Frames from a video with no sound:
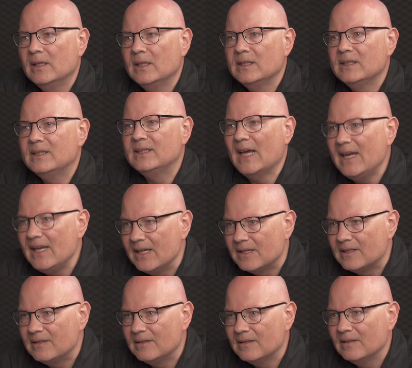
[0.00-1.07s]
say
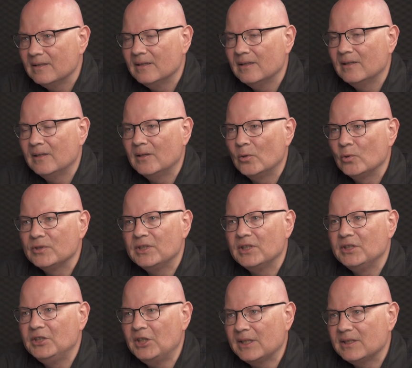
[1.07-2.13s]
it or
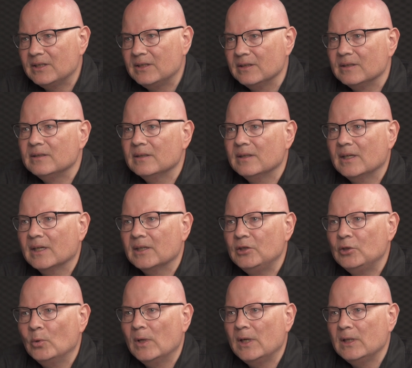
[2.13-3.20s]
suggest it,
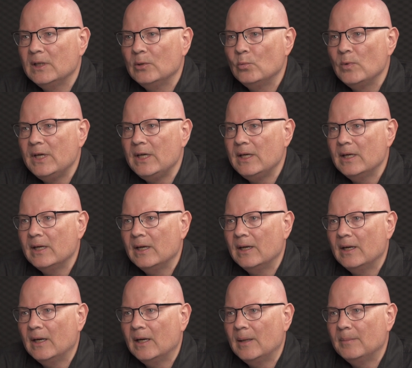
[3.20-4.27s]
actually we
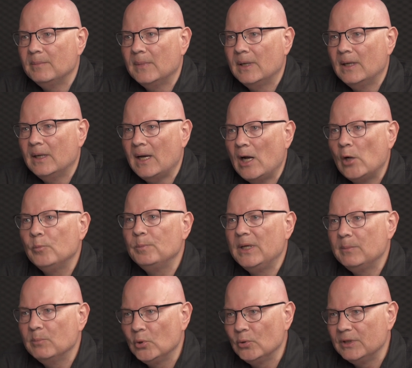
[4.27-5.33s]
are
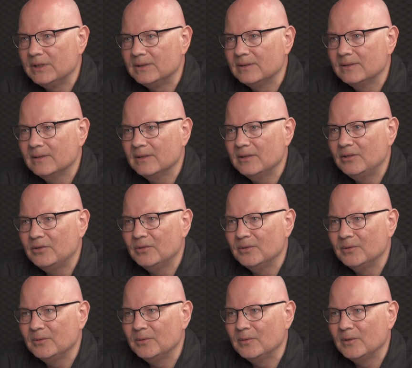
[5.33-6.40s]
helping Putin
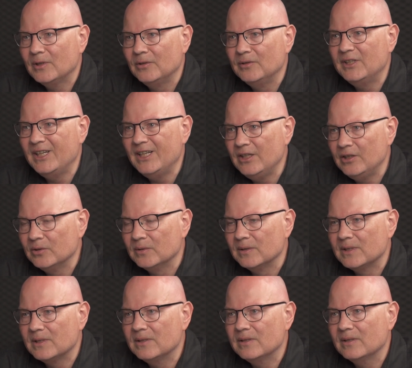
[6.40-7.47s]
to continue
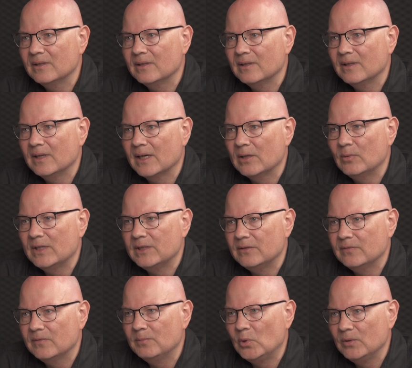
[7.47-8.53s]
its
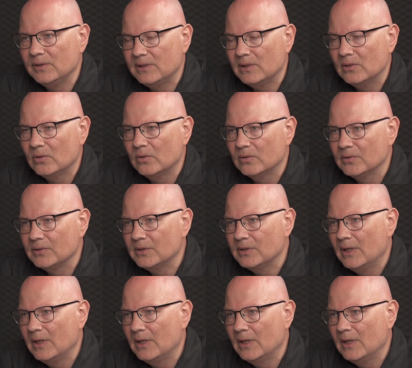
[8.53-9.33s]
aggressive policy course,